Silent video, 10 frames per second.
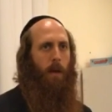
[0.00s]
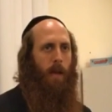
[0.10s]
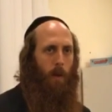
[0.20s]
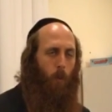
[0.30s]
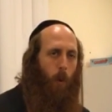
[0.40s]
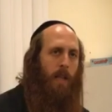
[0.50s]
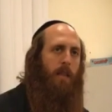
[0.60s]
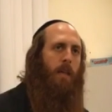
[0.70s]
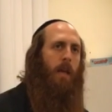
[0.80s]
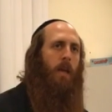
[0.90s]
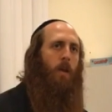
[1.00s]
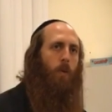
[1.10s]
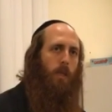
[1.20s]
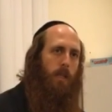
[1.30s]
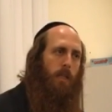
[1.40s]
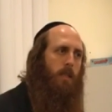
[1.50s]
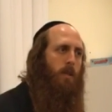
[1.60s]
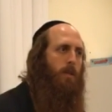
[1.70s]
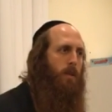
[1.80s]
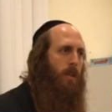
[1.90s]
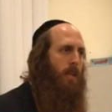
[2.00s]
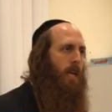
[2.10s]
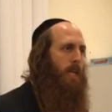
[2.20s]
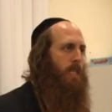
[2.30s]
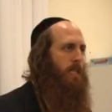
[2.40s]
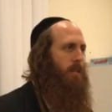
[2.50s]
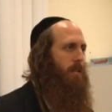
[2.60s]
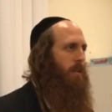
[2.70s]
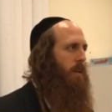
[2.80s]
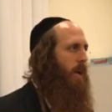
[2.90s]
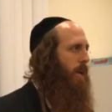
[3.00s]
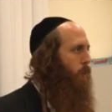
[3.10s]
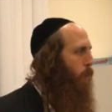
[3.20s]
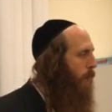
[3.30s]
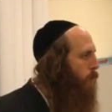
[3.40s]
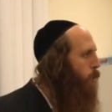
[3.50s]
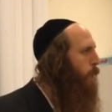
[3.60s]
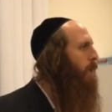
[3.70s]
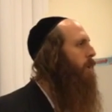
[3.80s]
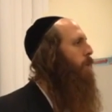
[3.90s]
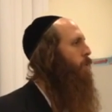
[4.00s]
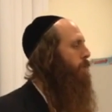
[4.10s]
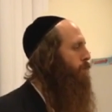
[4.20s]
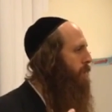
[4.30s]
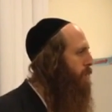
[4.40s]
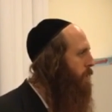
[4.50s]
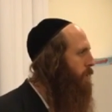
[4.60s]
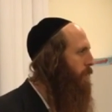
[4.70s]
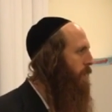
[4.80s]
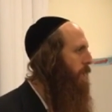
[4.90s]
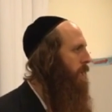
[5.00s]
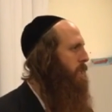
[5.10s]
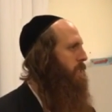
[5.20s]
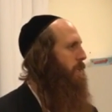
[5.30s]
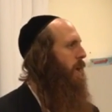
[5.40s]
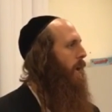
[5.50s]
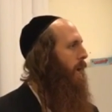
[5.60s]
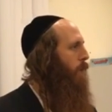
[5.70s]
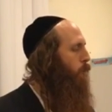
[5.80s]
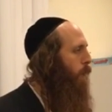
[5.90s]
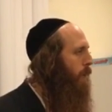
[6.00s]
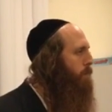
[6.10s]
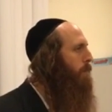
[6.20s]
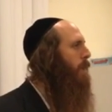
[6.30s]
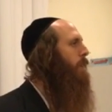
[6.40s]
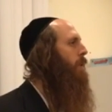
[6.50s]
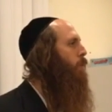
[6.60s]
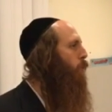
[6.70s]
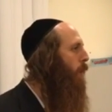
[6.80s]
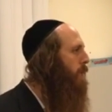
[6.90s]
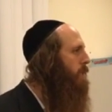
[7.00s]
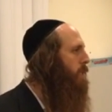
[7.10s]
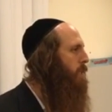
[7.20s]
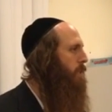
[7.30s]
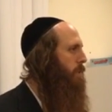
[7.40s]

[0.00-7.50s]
And one day will lead you to the next. And one week will bring you to the next. And one month and one year.